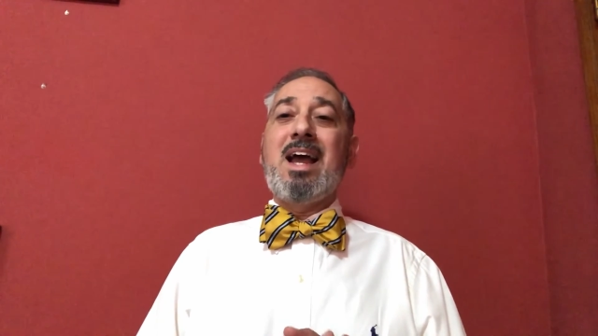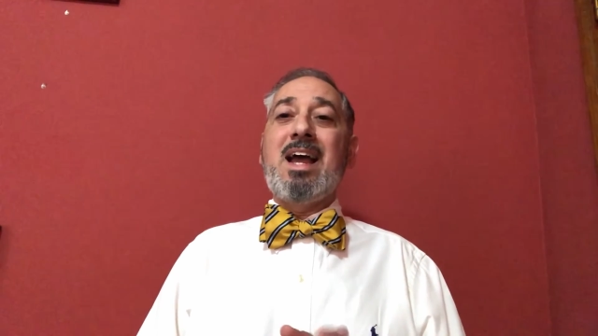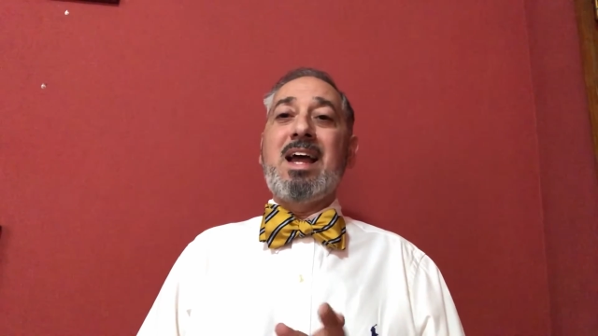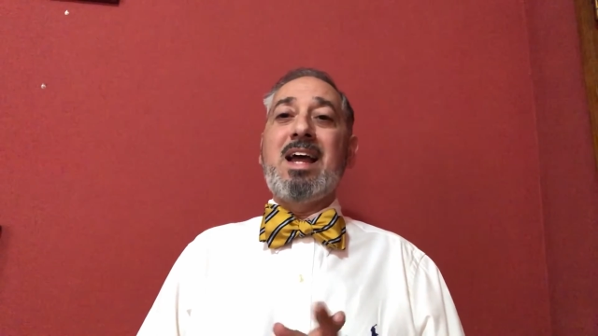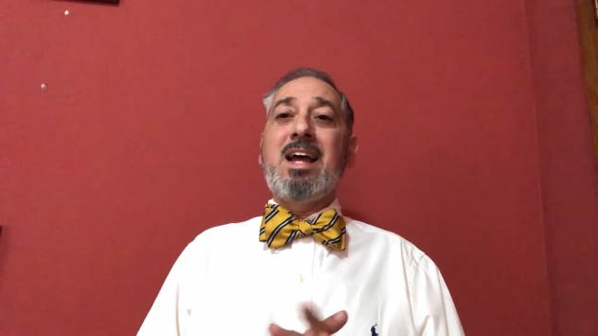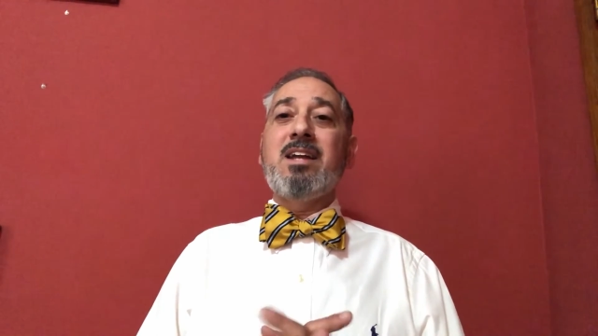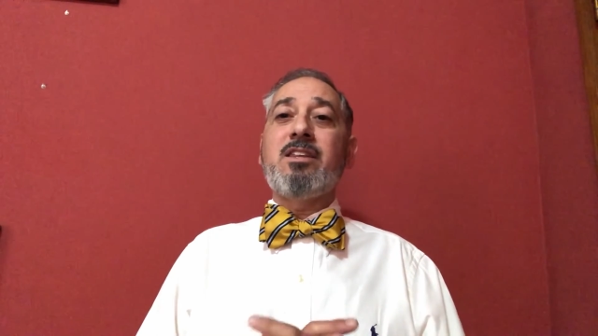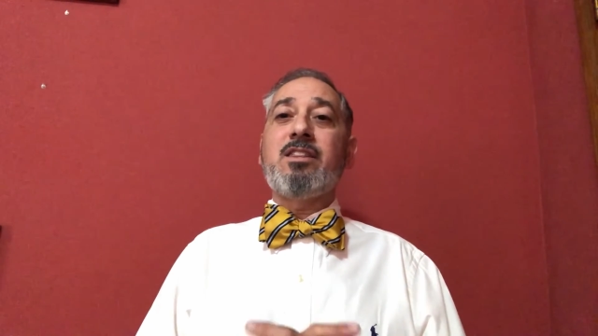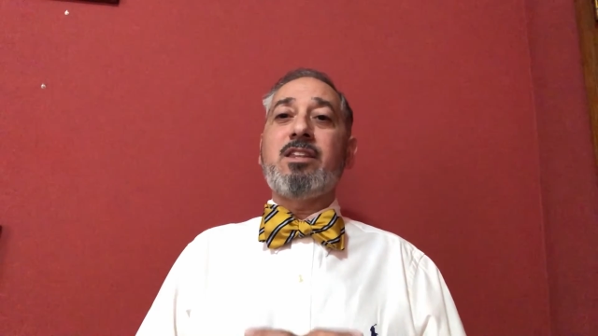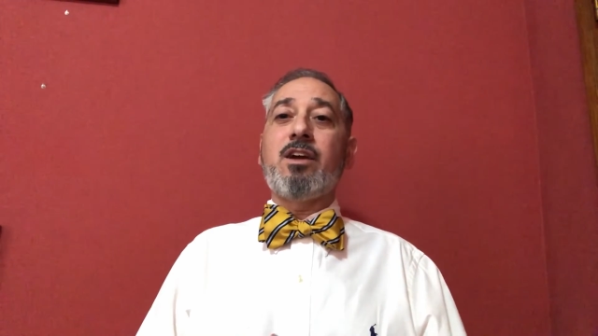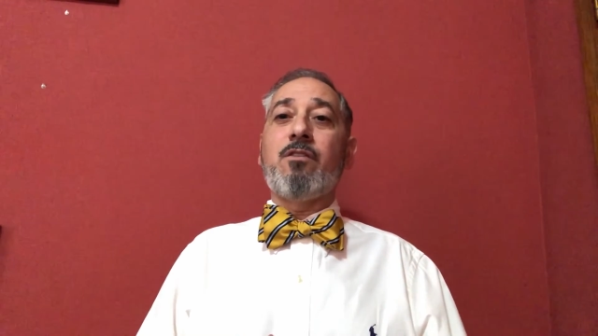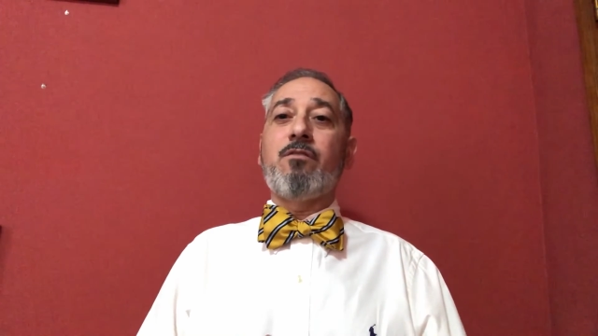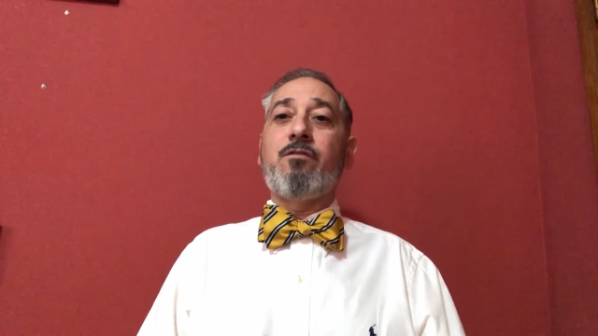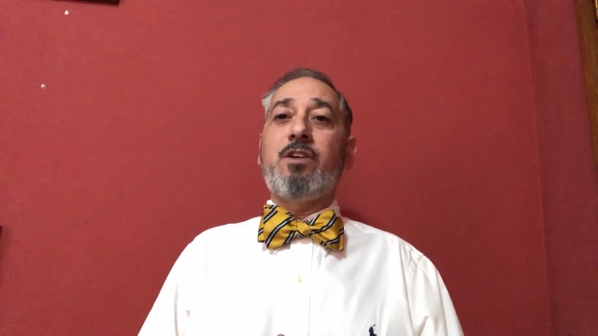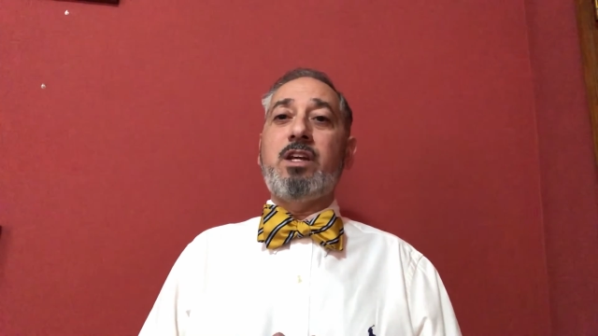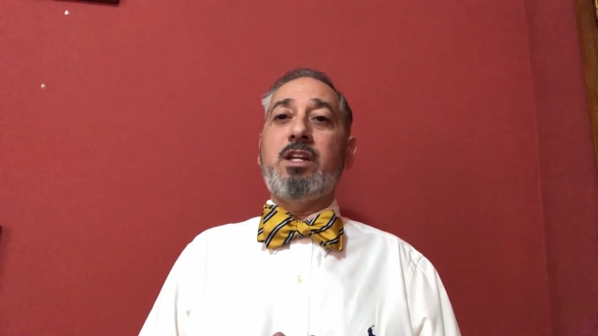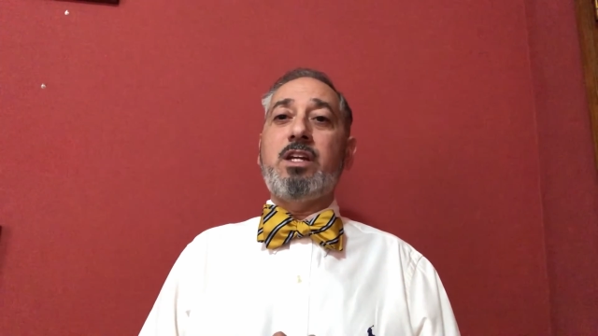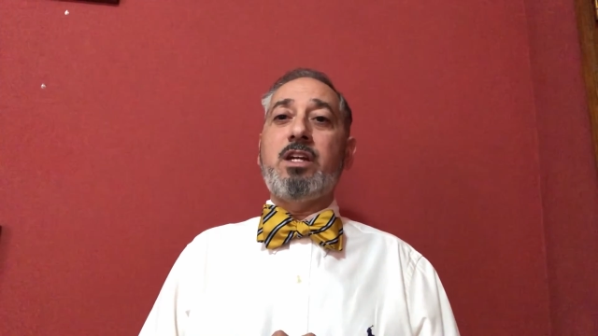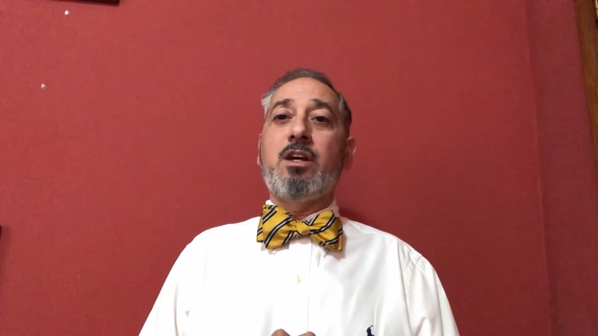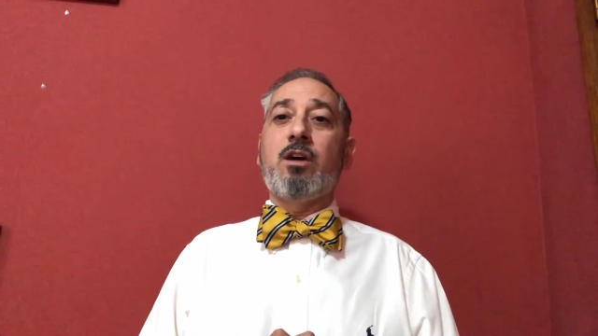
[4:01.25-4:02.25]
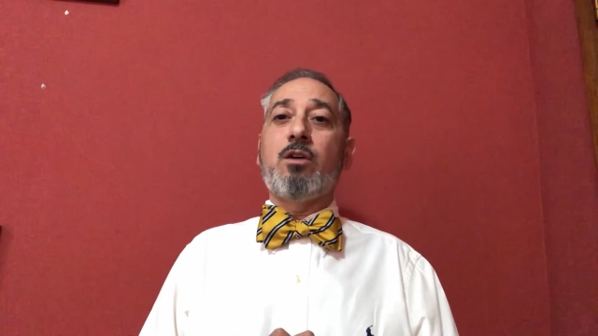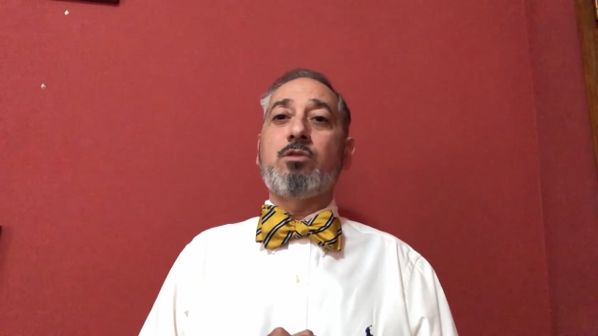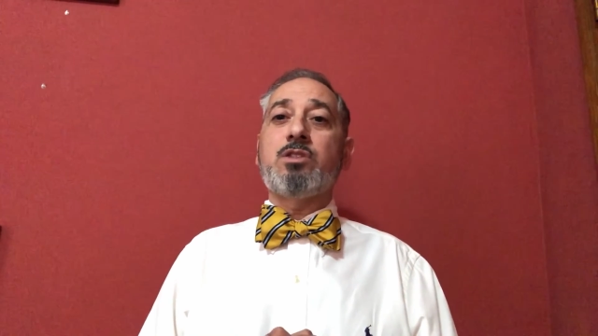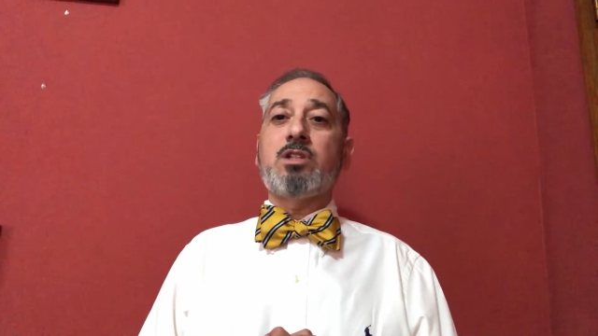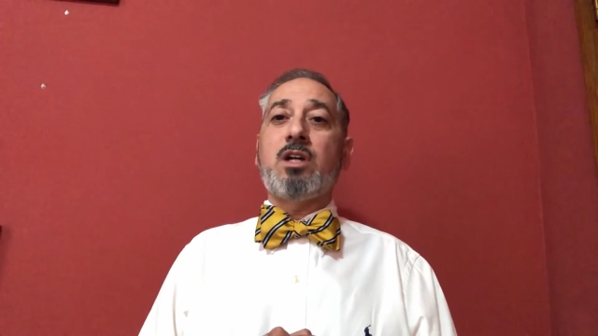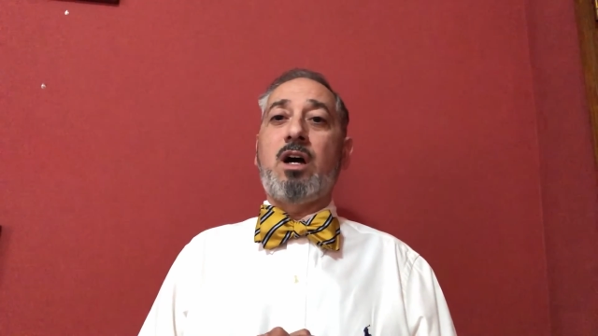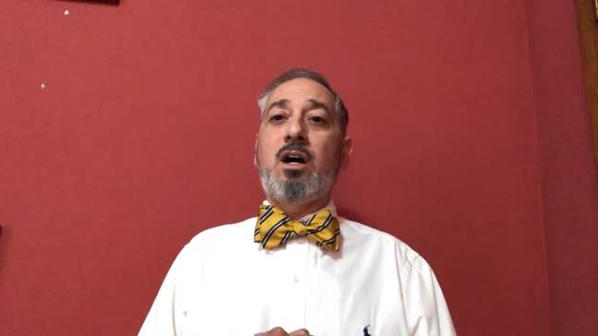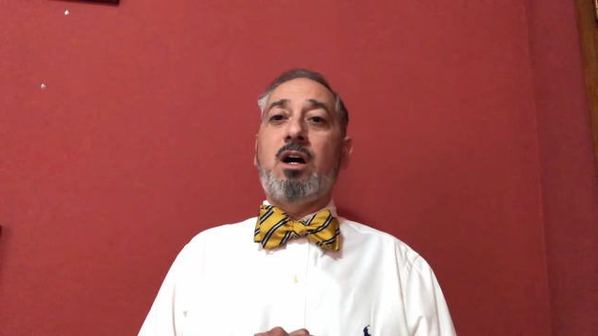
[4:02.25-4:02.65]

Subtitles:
and their videos